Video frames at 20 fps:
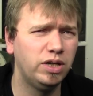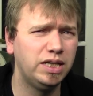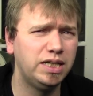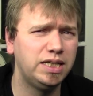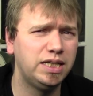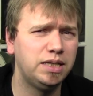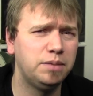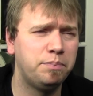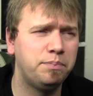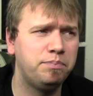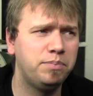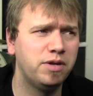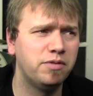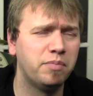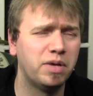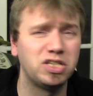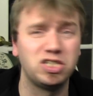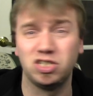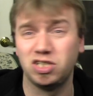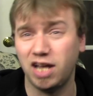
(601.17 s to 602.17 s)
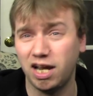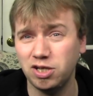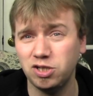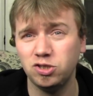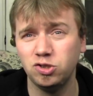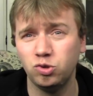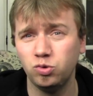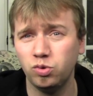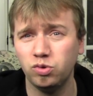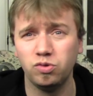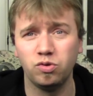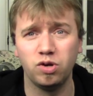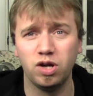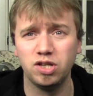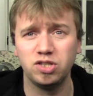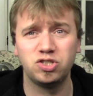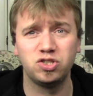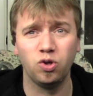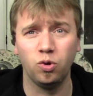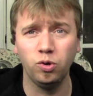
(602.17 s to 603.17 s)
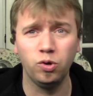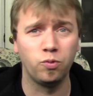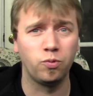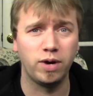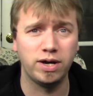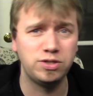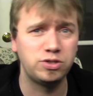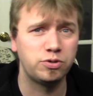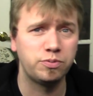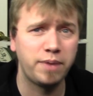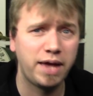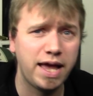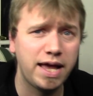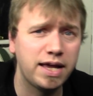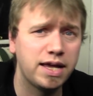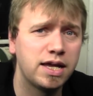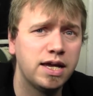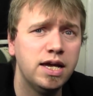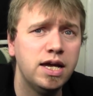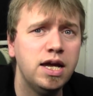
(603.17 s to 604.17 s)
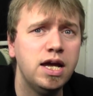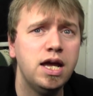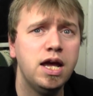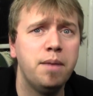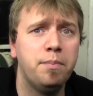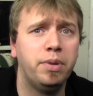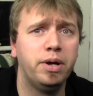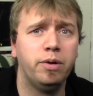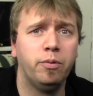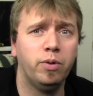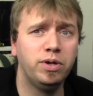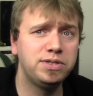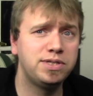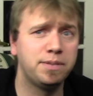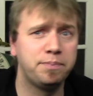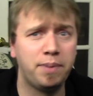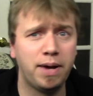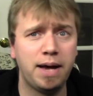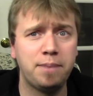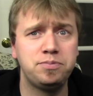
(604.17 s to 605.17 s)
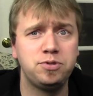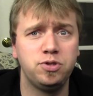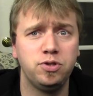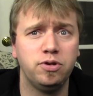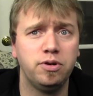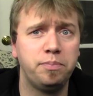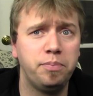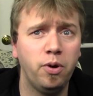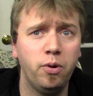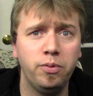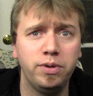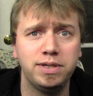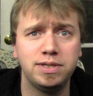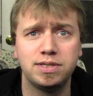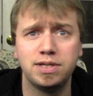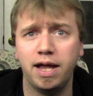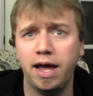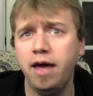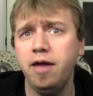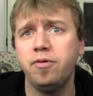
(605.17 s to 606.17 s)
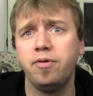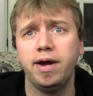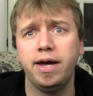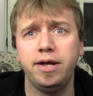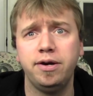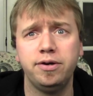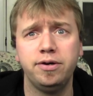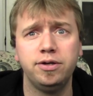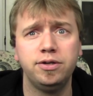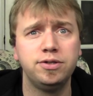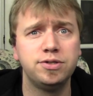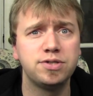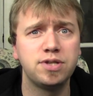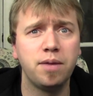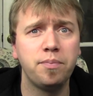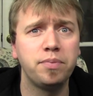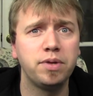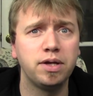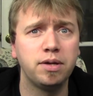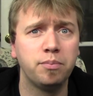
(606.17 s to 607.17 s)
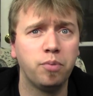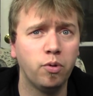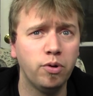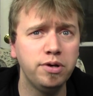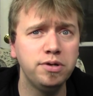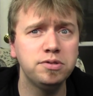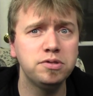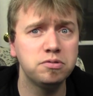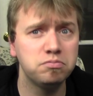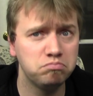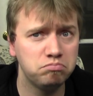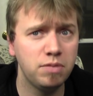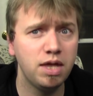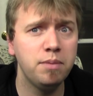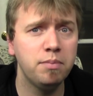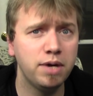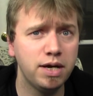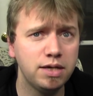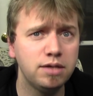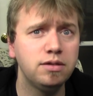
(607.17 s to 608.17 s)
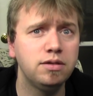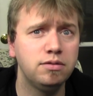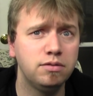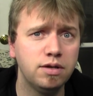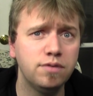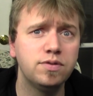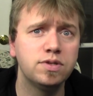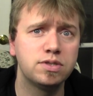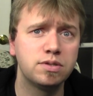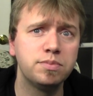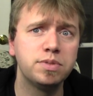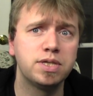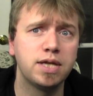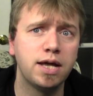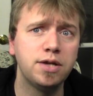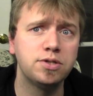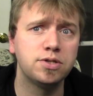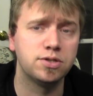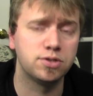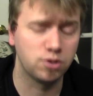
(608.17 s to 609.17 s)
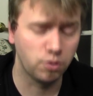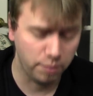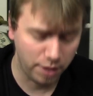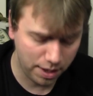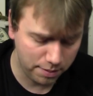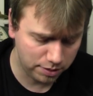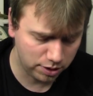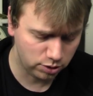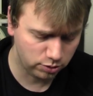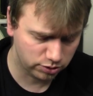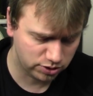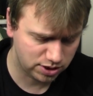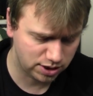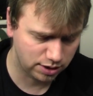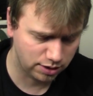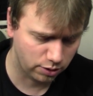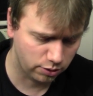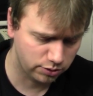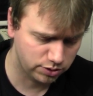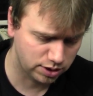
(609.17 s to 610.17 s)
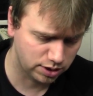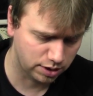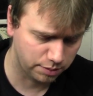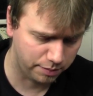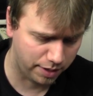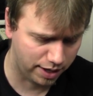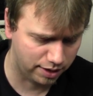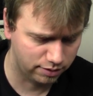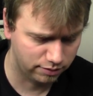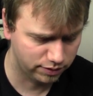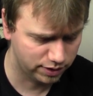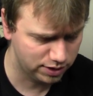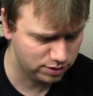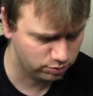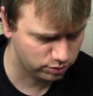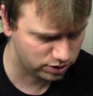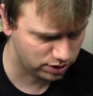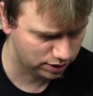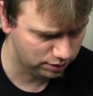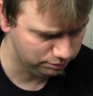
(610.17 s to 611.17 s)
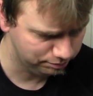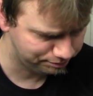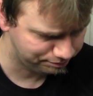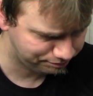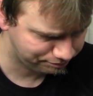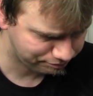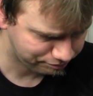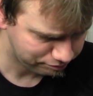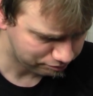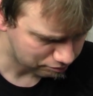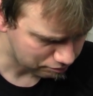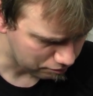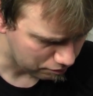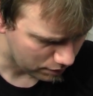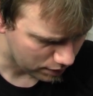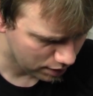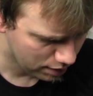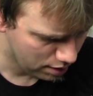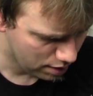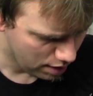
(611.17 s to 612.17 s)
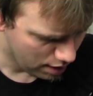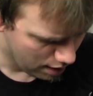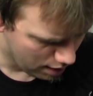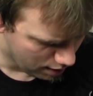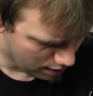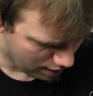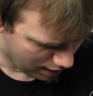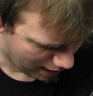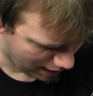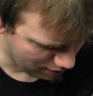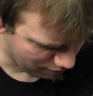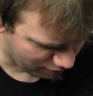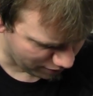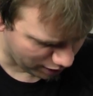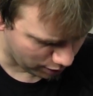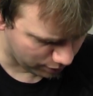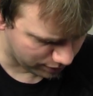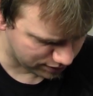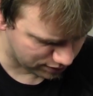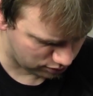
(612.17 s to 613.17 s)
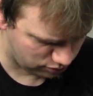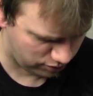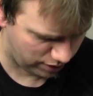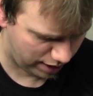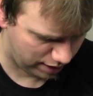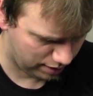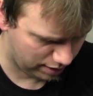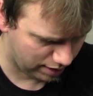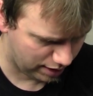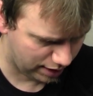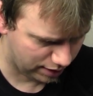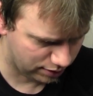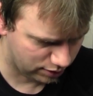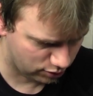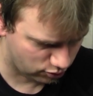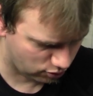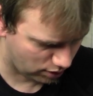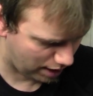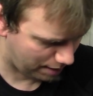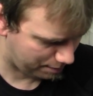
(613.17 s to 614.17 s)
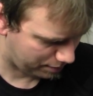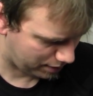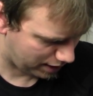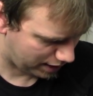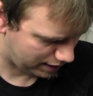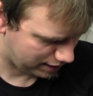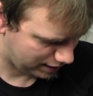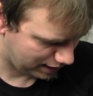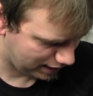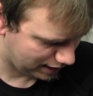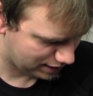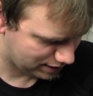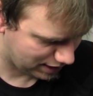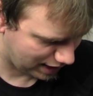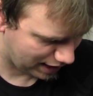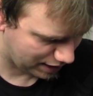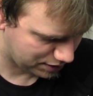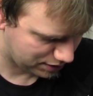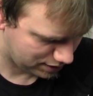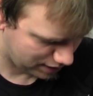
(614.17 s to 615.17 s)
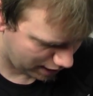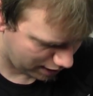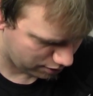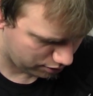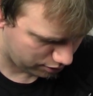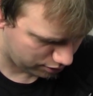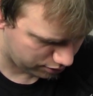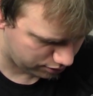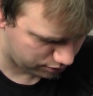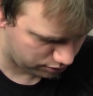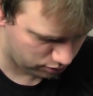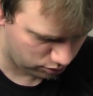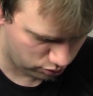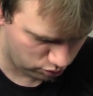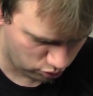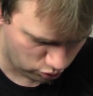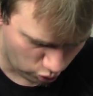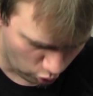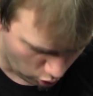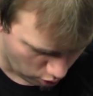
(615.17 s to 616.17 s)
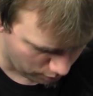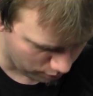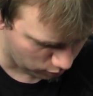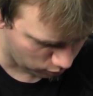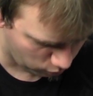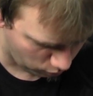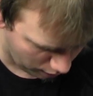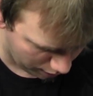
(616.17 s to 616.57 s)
really give much attention to a solo Razorback, But once it pops your opponent's land raider or something important, they might give it some attention. So maybe you'll see those in competitive lists. We'll see. And the final one's the drop pod. It is a standard, normal,